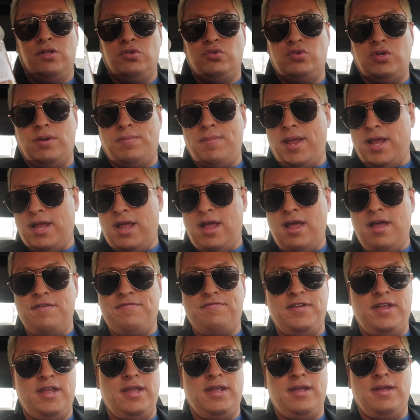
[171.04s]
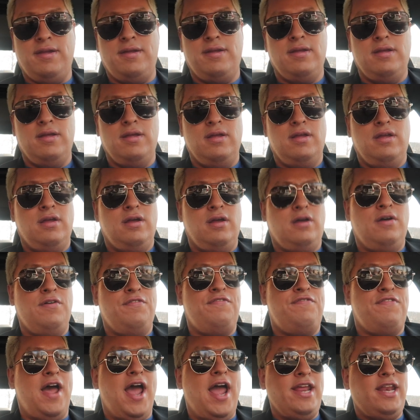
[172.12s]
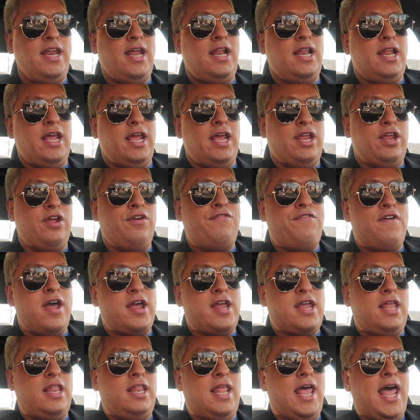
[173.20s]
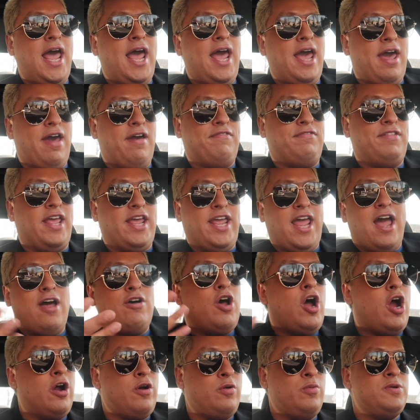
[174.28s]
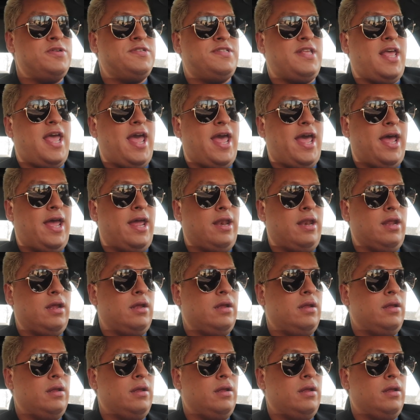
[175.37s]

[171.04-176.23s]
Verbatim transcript: drink my coffee Oh, finally, you fucking laughed. Like, how hard was that?